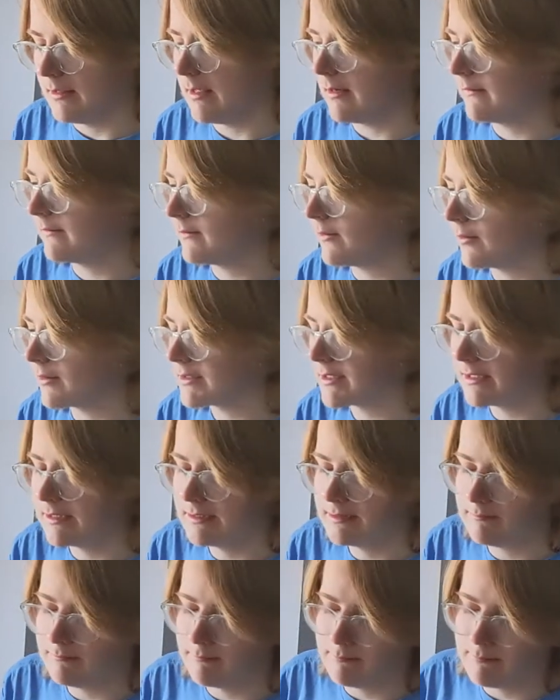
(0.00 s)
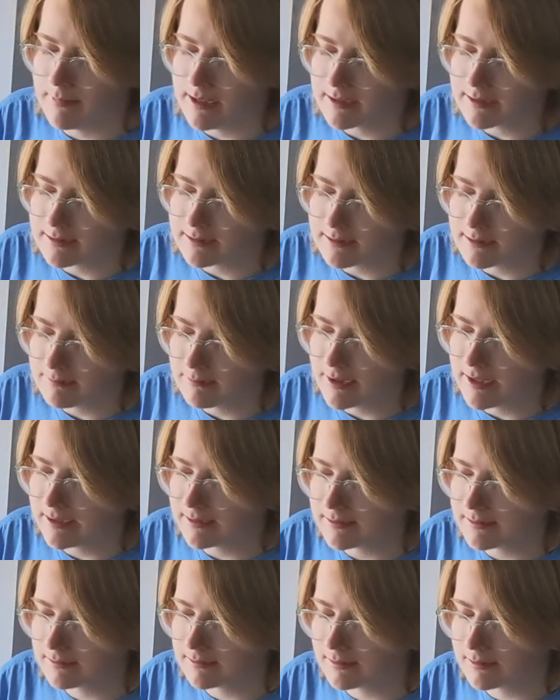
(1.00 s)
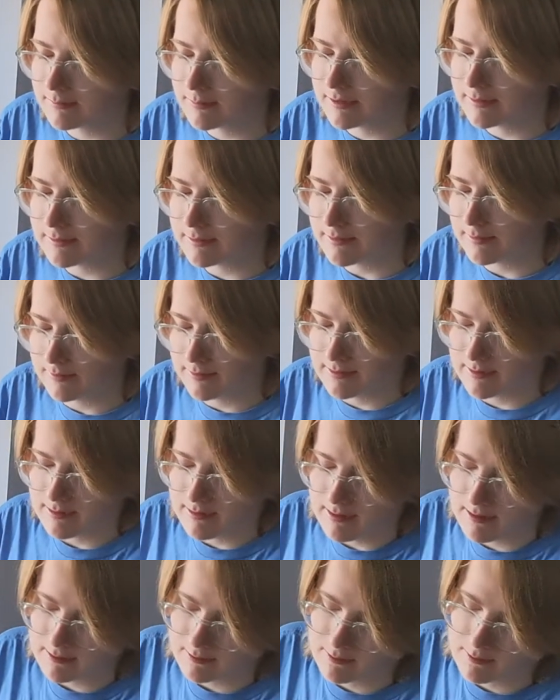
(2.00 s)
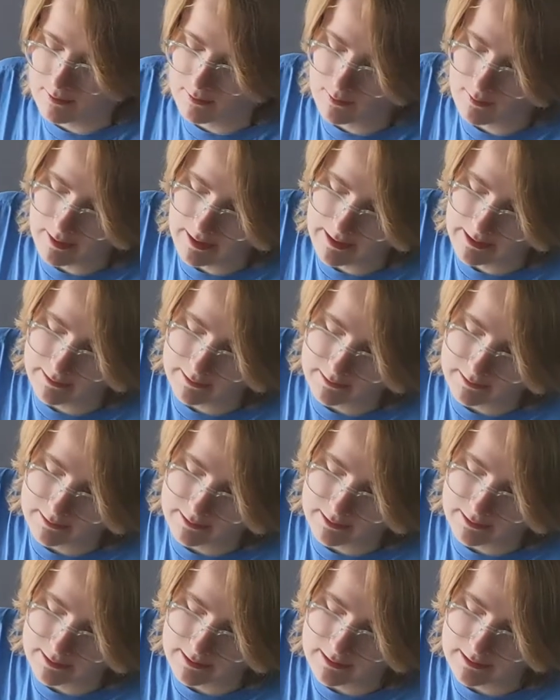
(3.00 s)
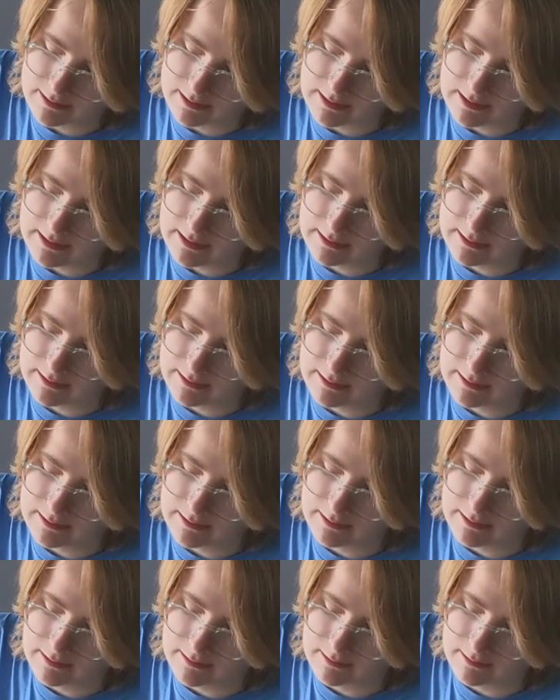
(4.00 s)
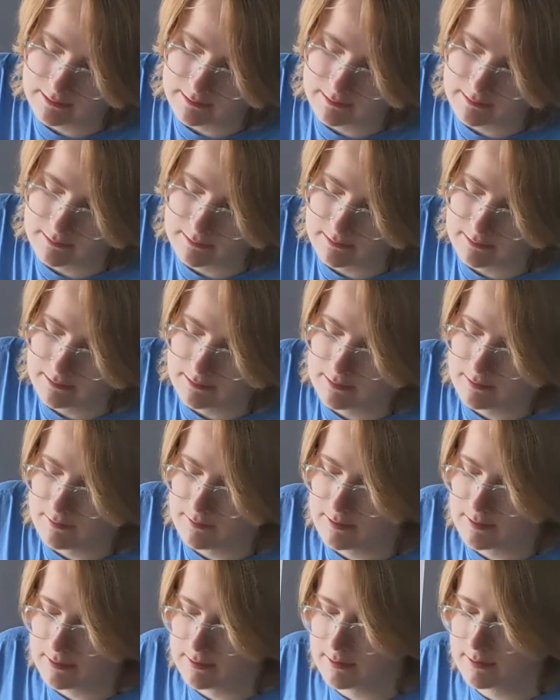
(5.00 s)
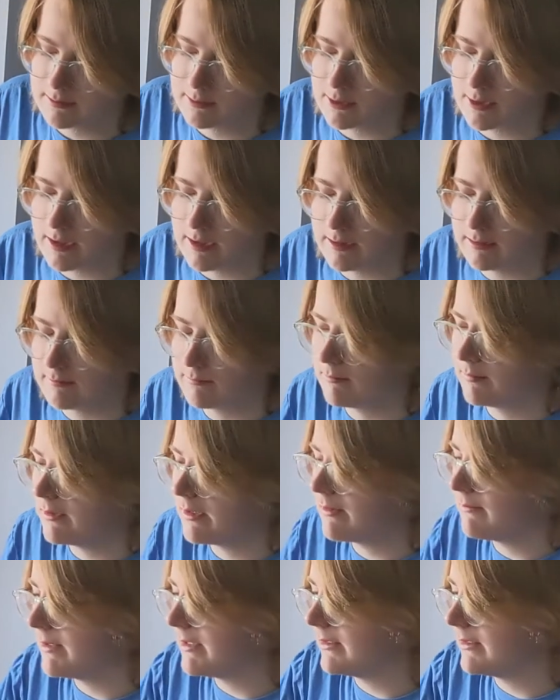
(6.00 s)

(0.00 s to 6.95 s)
And of course I mixed the pinks a little bit, so it's not quite just easy to do this shade. But I